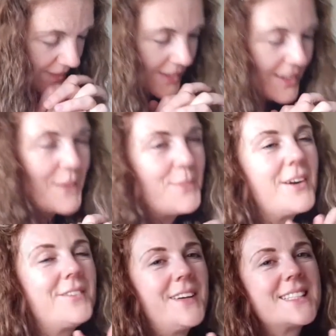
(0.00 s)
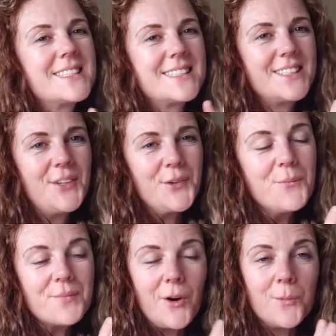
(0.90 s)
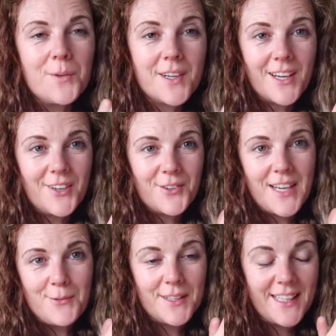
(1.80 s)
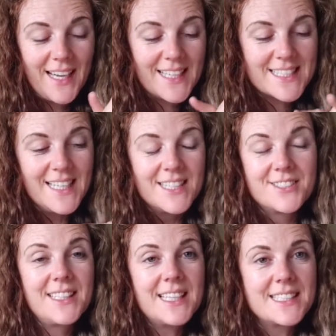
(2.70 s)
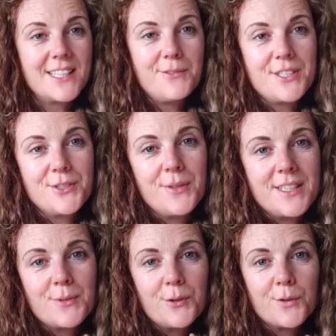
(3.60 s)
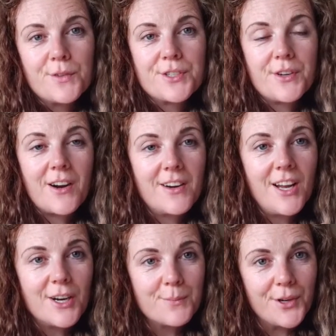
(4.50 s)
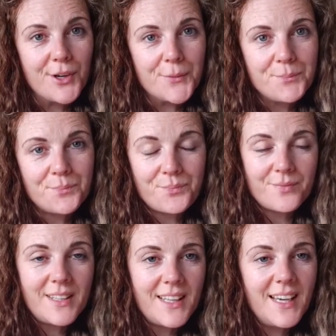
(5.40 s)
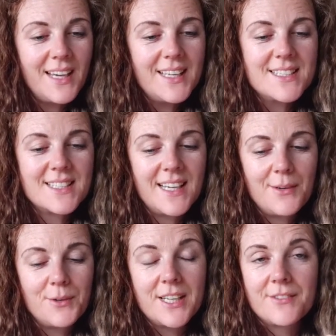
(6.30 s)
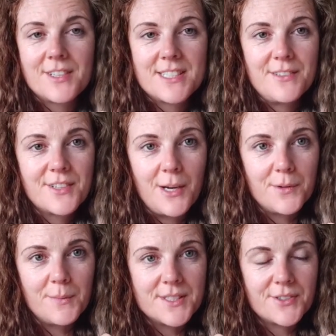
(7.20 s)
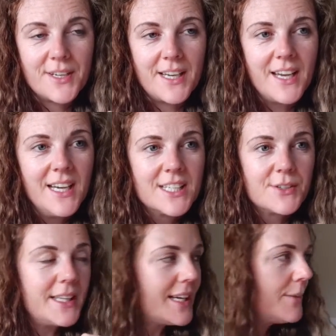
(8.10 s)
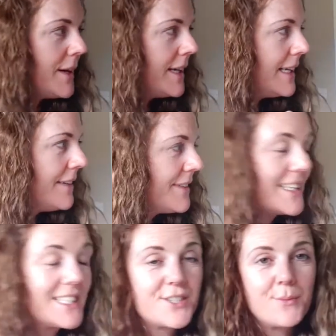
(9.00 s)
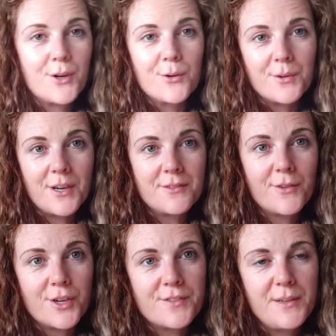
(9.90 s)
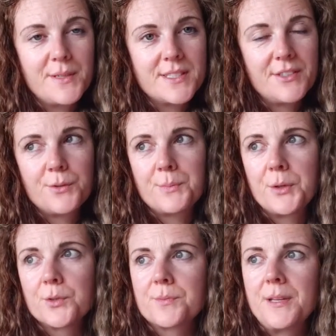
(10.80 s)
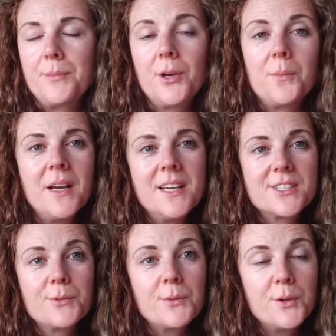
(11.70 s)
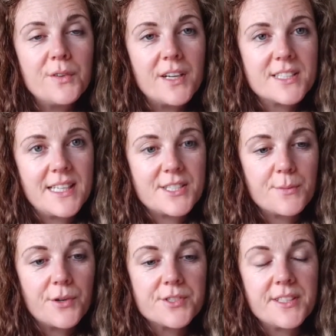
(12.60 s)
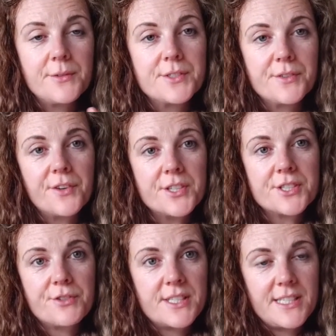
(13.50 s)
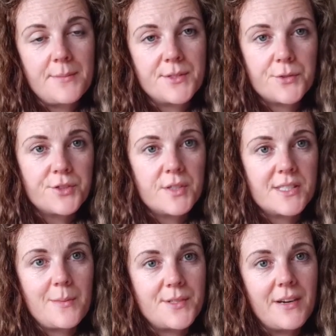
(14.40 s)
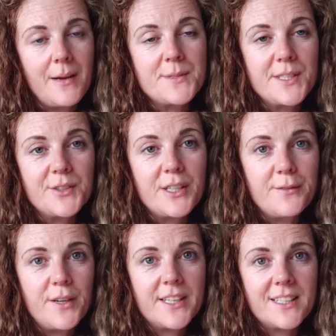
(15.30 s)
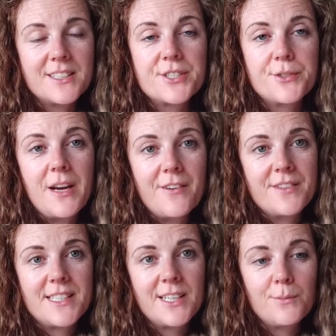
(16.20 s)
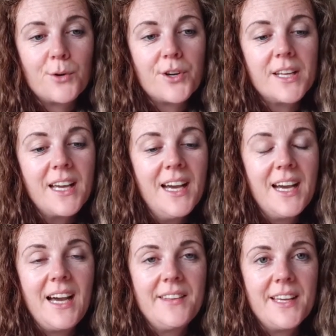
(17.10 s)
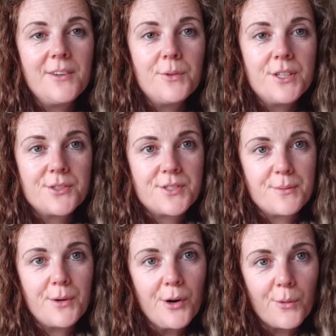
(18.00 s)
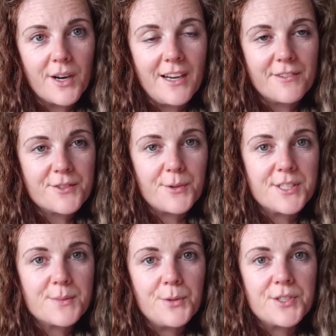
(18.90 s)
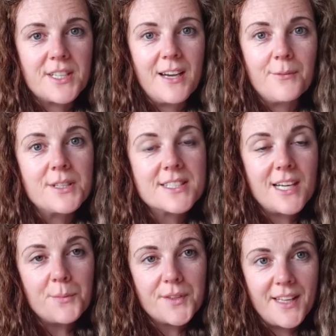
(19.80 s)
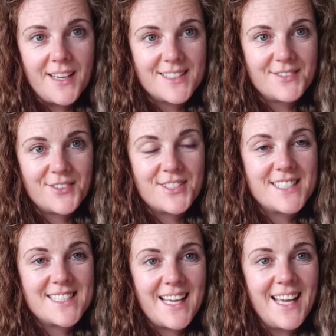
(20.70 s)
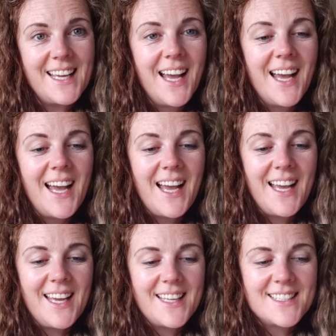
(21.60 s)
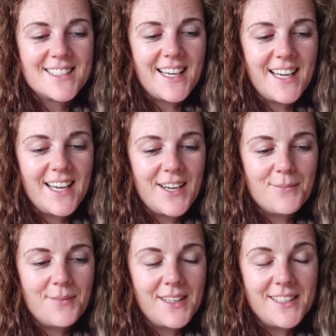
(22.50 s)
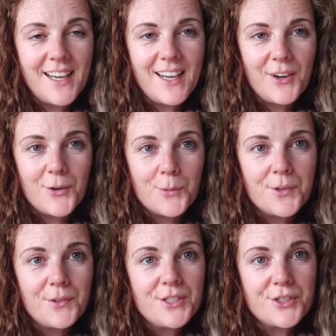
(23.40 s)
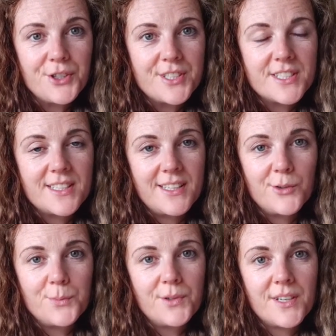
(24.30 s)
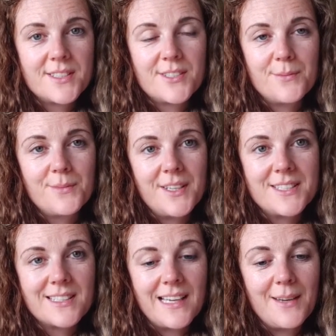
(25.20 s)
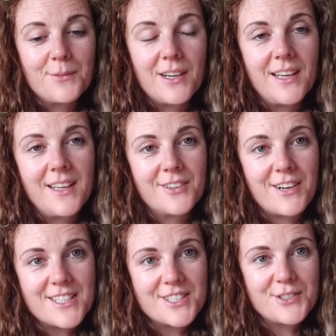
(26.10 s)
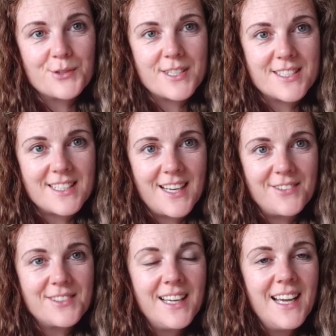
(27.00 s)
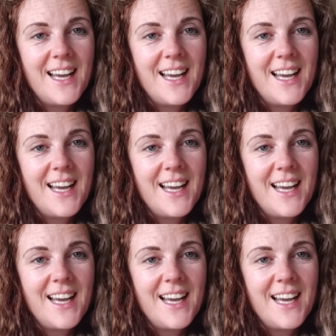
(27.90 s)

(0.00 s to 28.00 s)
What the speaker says: Okay, perfect. So I hope you got on okay with that. So the next thing we do is we go over to our long mirror, and we give ourselves compliments. Okay, so I think I might leave that till tomorrow. We're on 45 minutes now. I don't want to be holding people up, so we move on to that tomorrow. So there was the first 3 steps. Those 3 steps are absolutely vital to do every single morning, and then we do some mirror work afterwards. But we'll stop with that for today. And yeah, I hope you enjoyed it, and I hope you got some nice gratitudes written down.